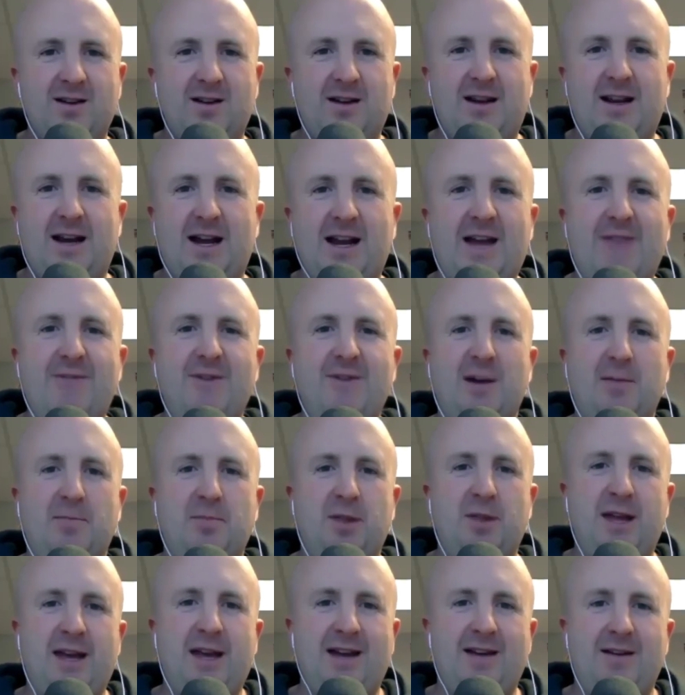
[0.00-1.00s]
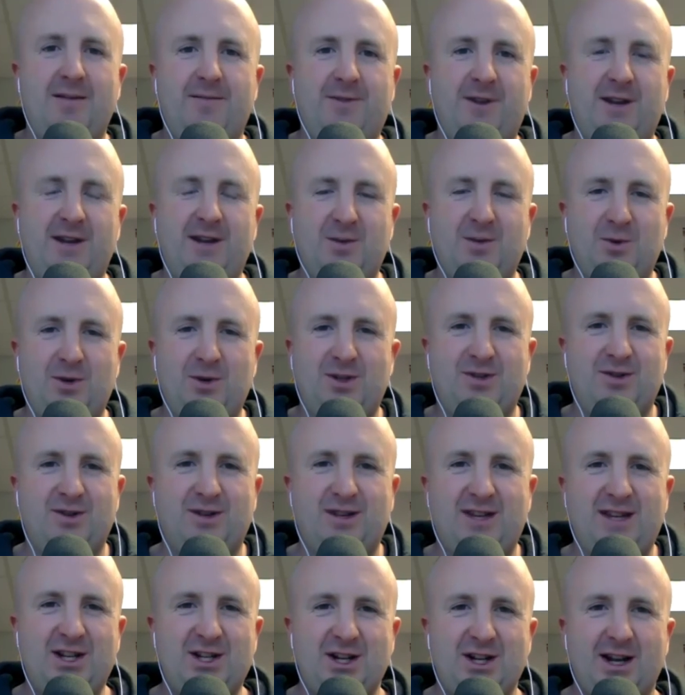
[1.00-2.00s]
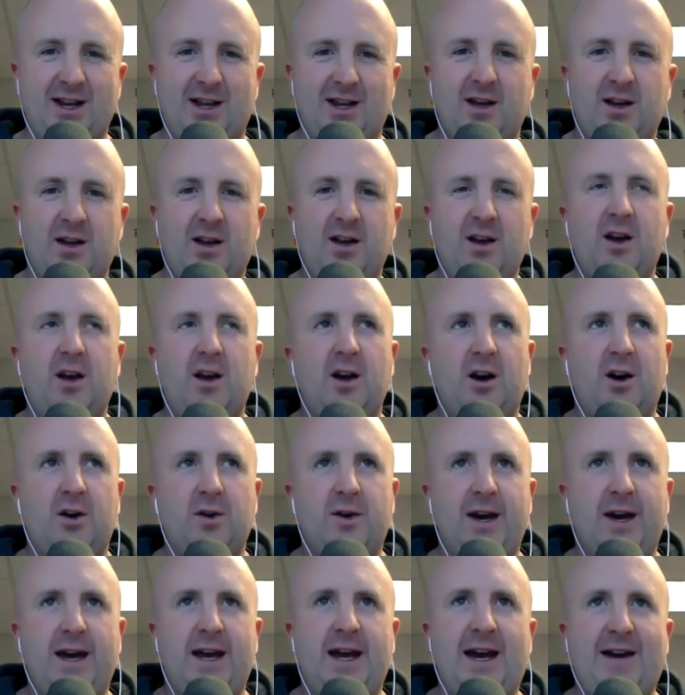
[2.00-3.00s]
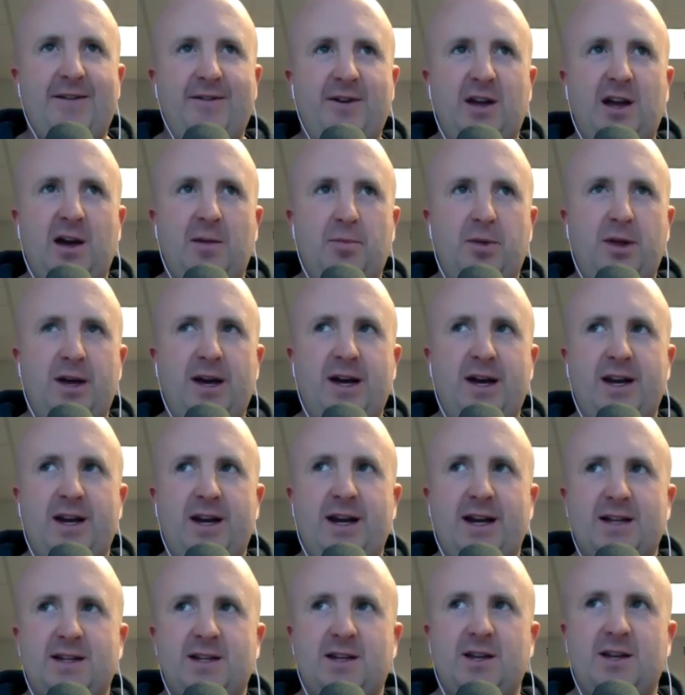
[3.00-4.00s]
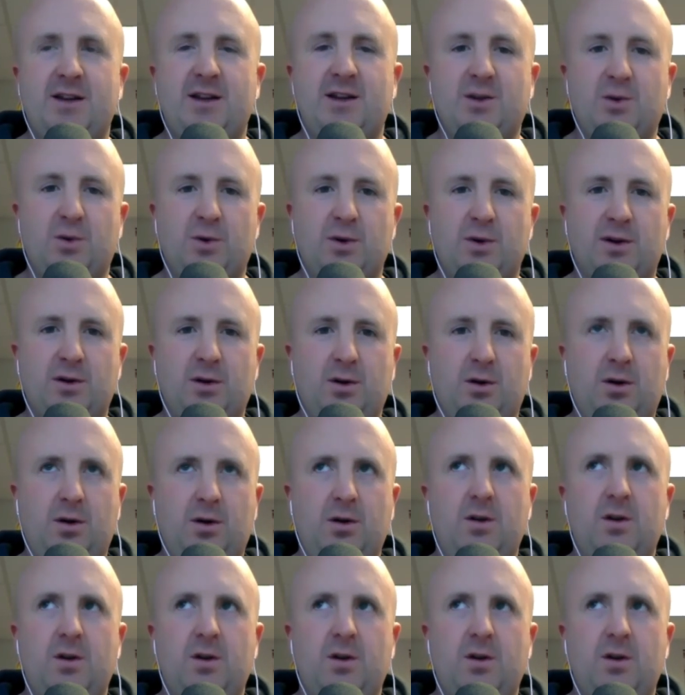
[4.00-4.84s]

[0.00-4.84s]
not having a plan. Forget the word strategic. Okay, having a plan and executing toward a goal.